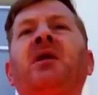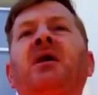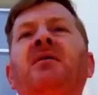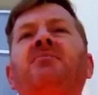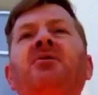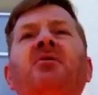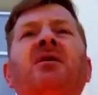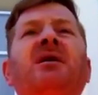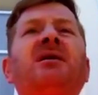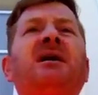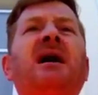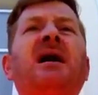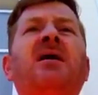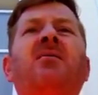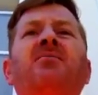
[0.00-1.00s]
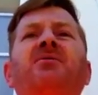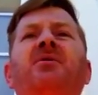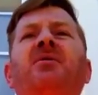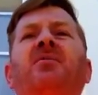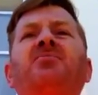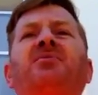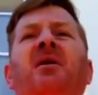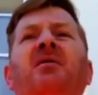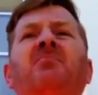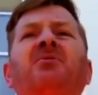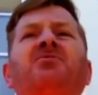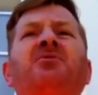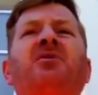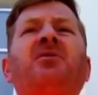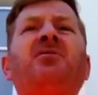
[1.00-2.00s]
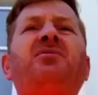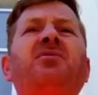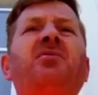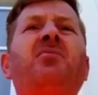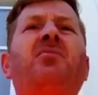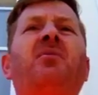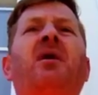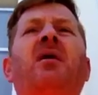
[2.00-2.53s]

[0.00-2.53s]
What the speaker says: If you're a clown, you know, tell them what you're going to do.